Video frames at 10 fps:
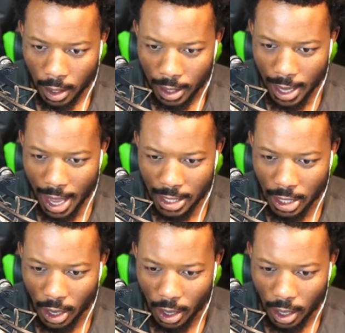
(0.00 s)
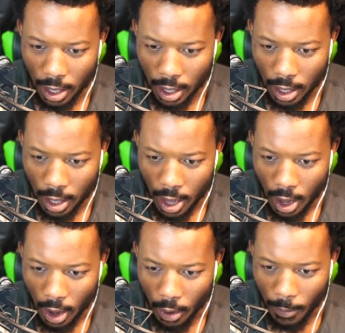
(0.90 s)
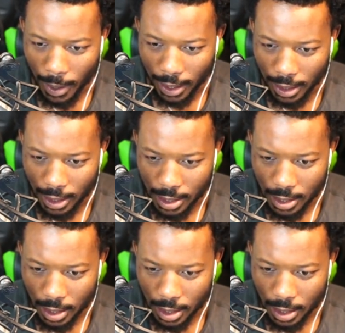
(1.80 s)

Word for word: Yes! Oh my goodness.